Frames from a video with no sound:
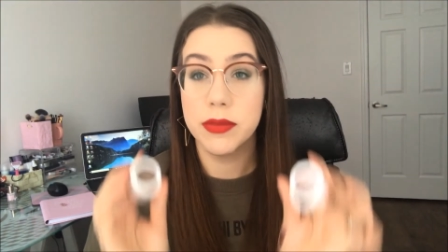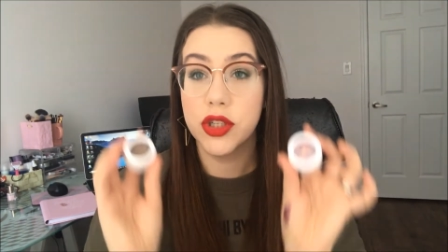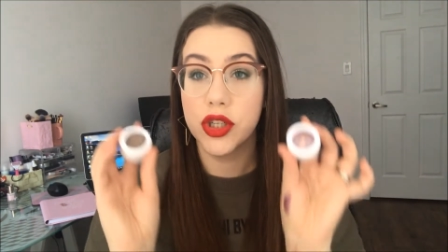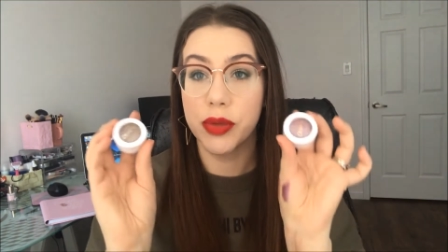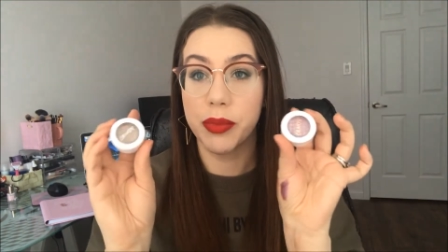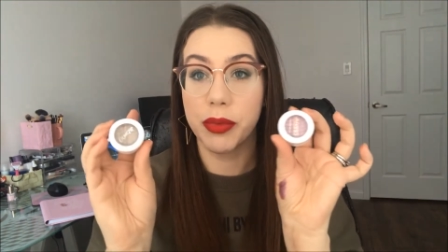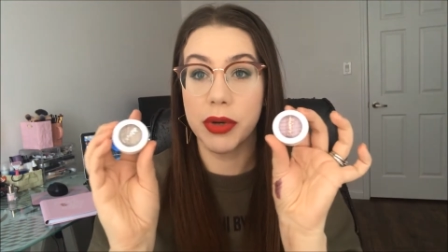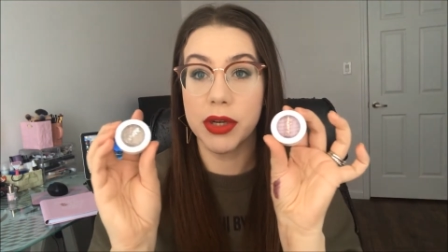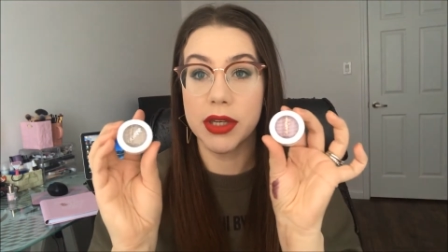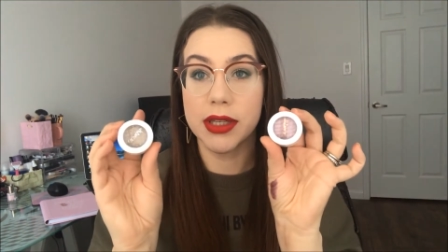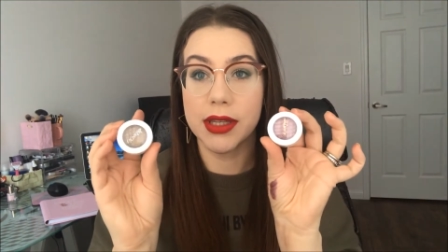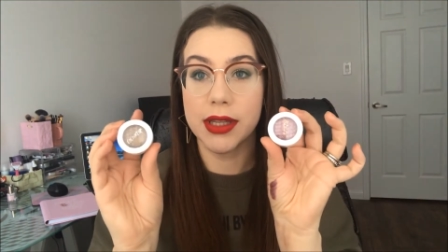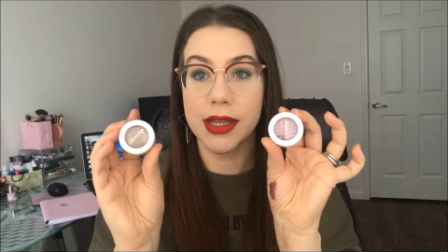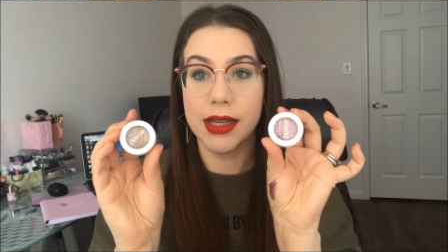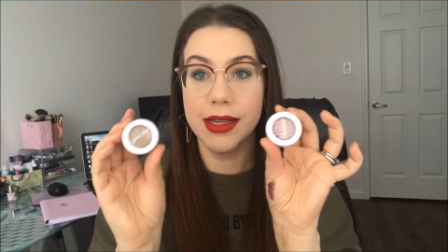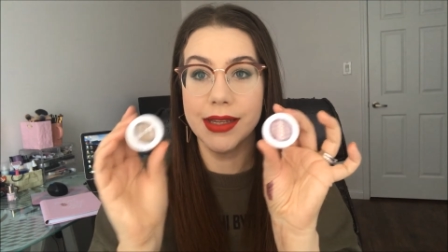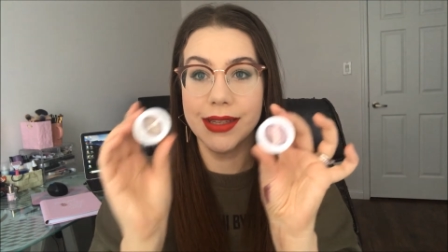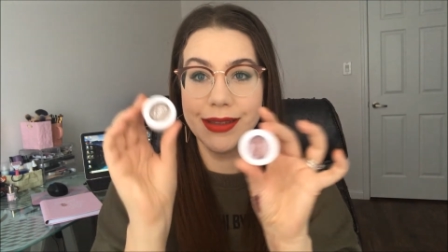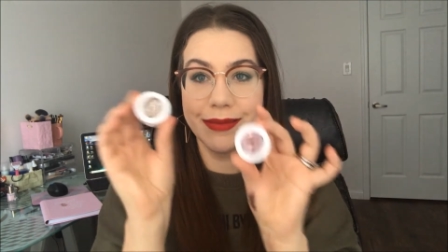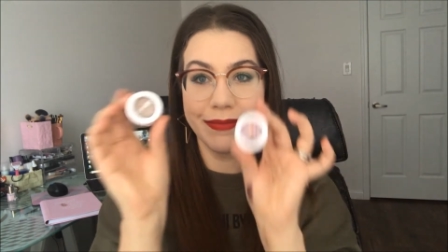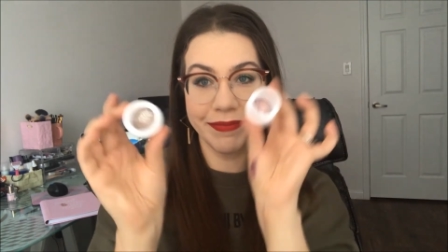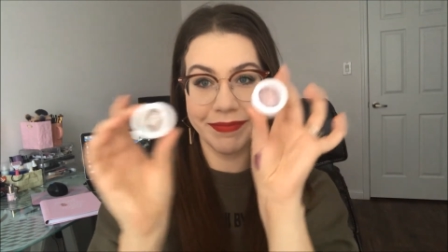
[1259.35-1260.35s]
Super into
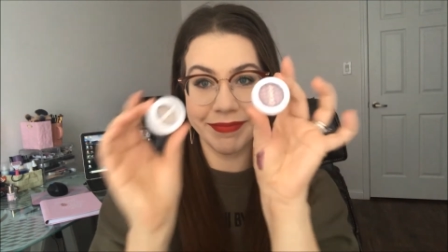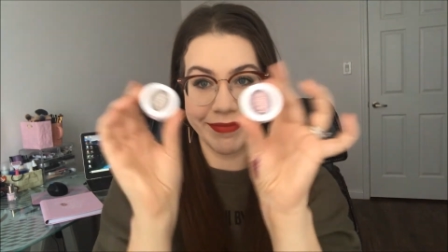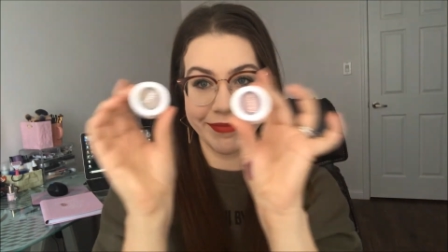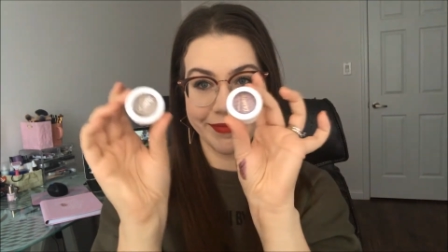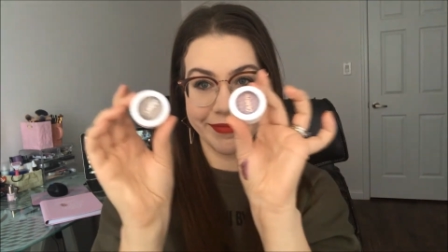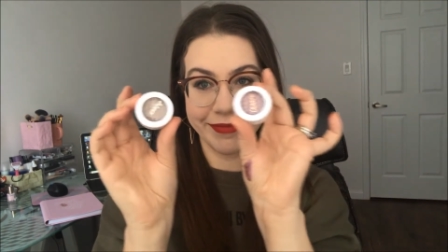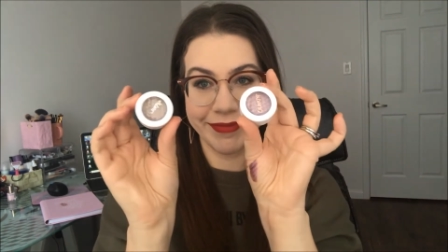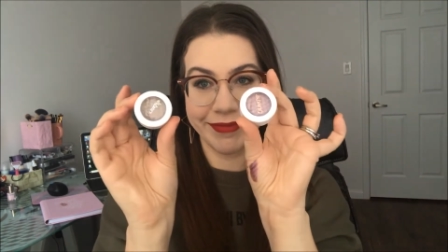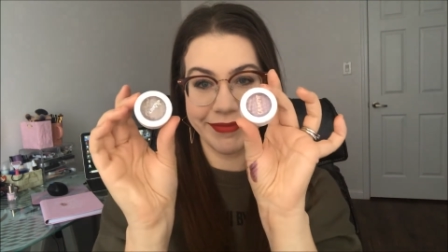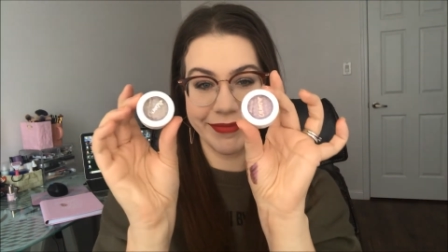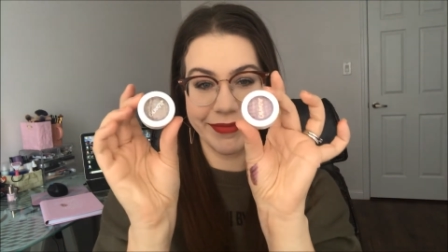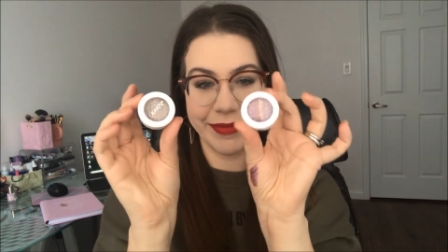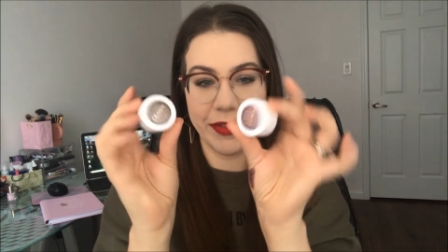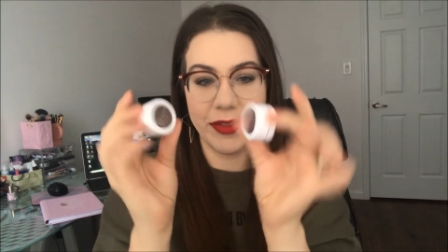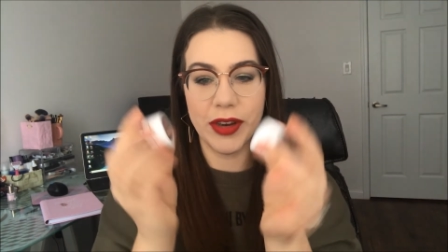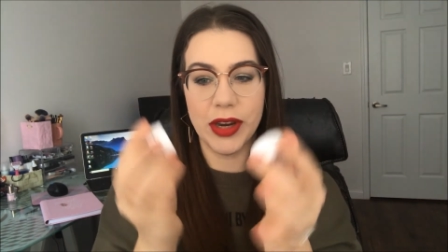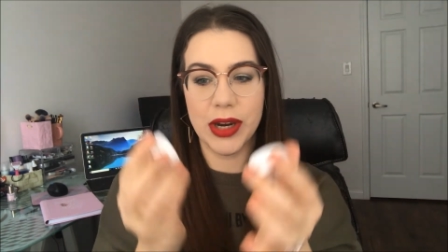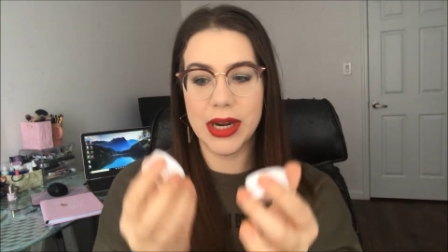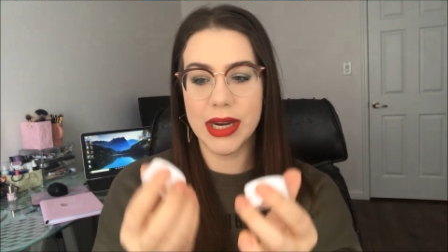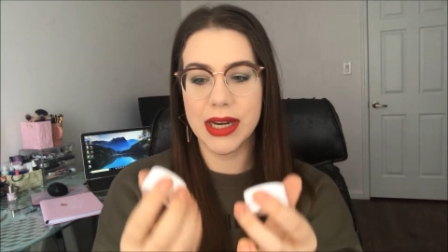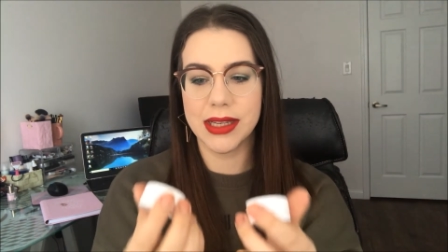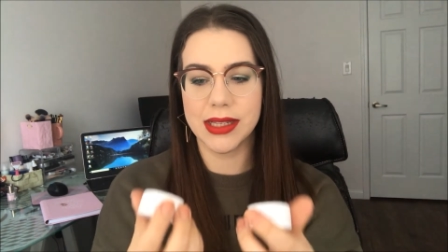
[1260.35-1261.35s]
these.
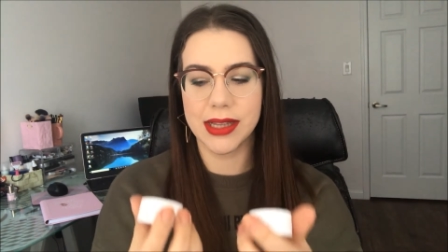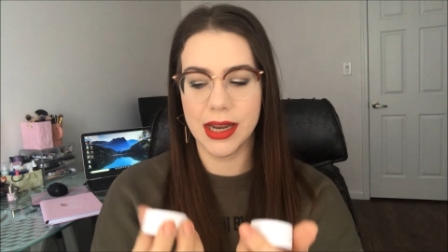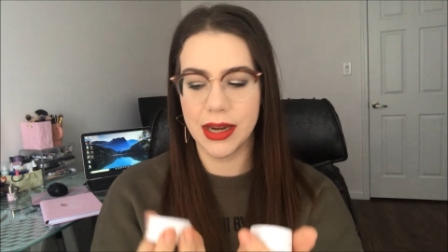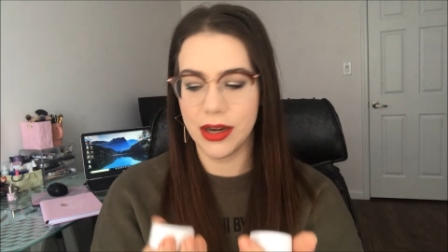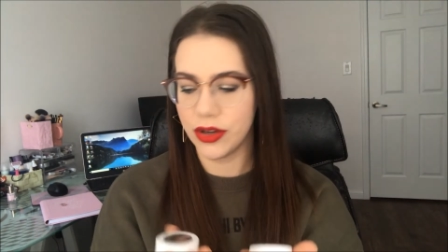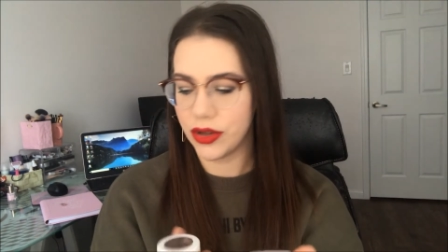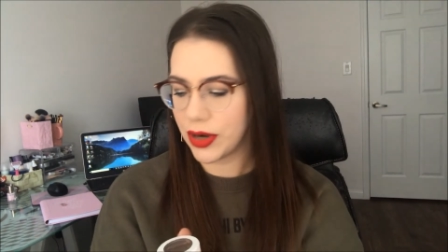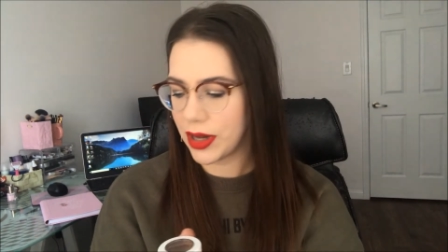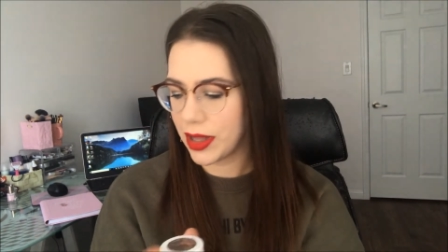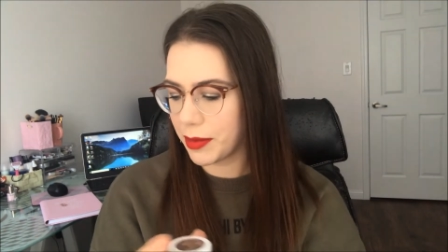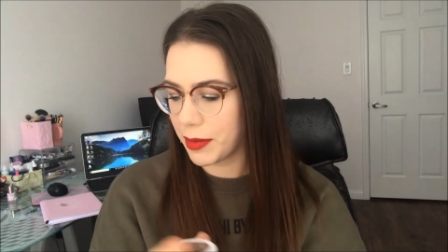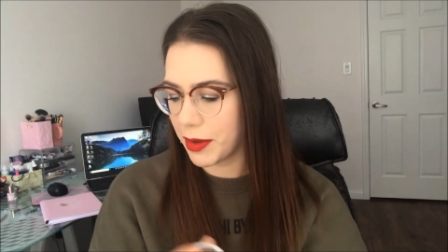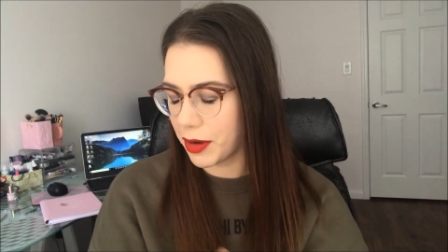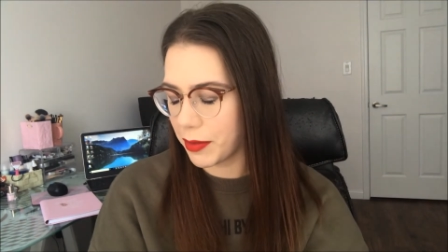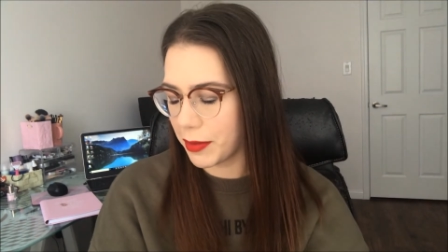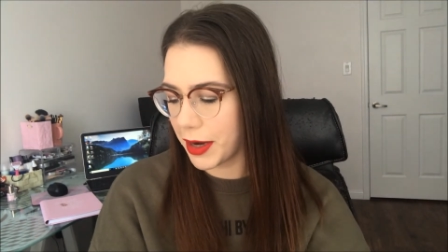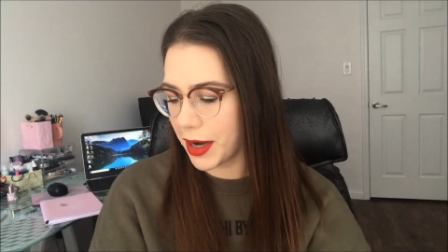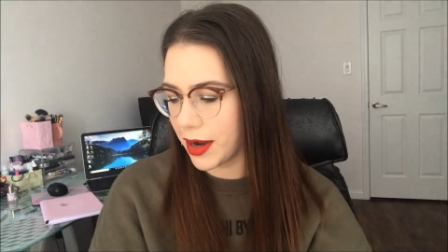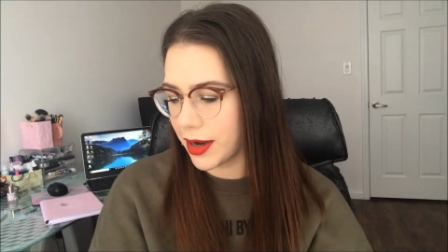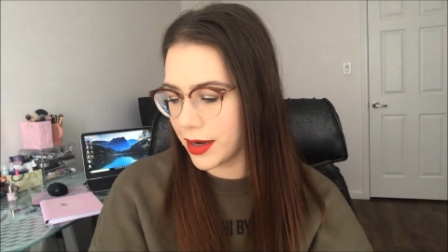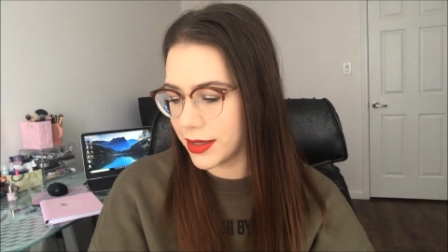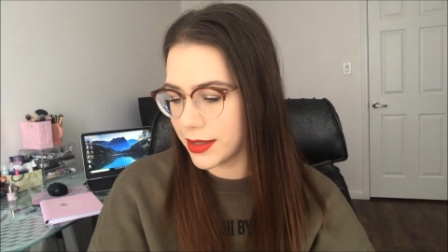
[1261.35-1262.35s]
Very excited to try them out
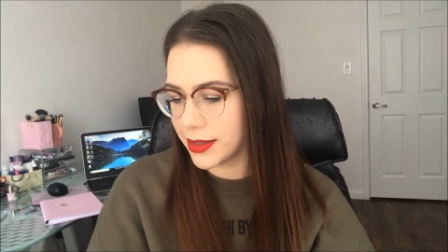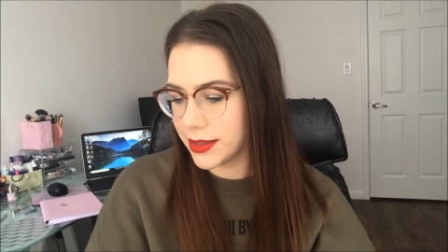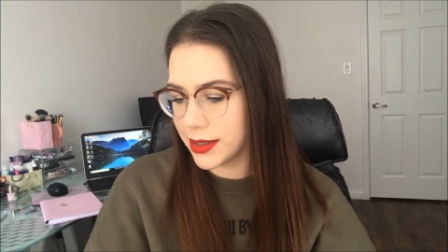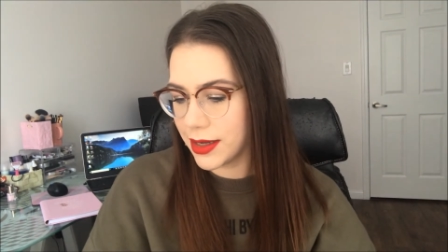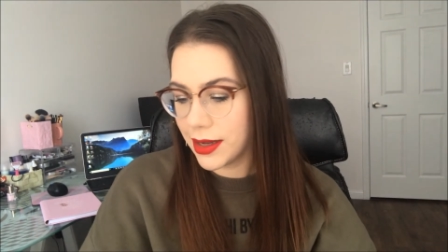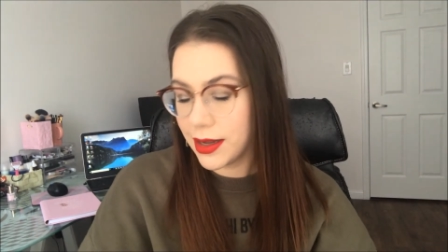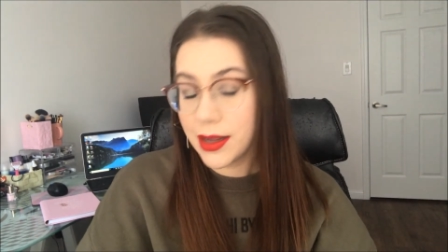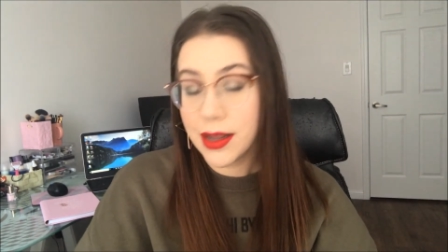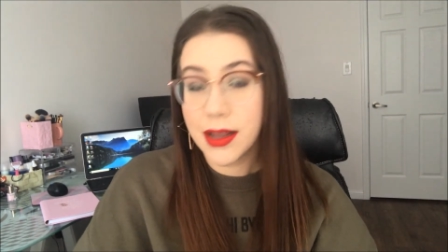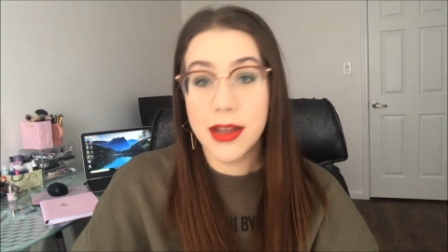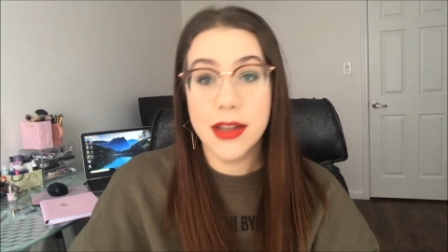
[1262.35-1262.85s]
on my eyes.